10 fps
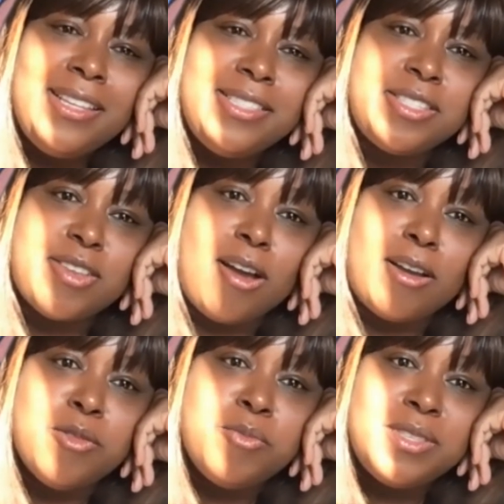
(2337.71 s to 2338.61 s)

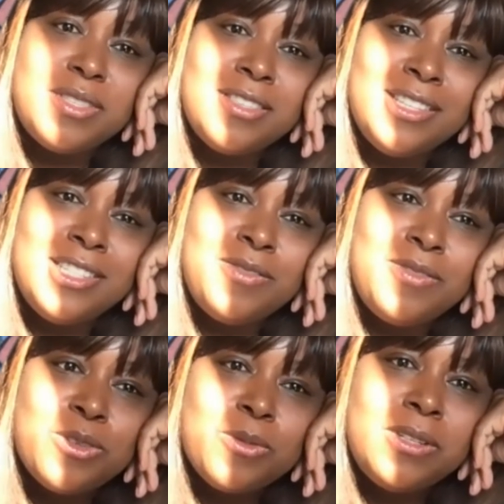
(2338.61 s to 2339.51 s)
disarms
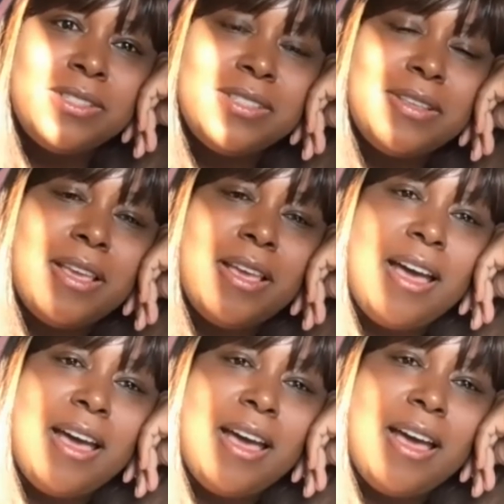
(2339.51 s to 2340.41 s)
individuals
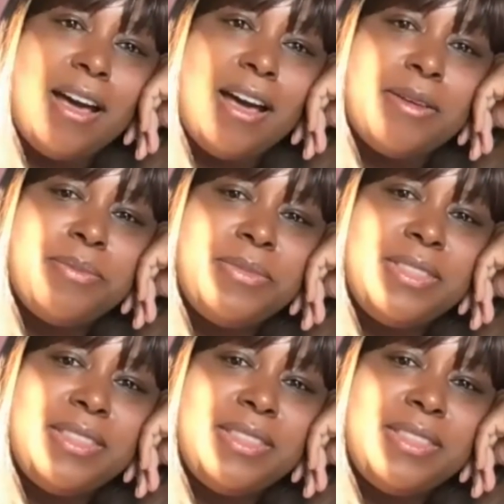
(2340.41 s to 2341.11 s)
um,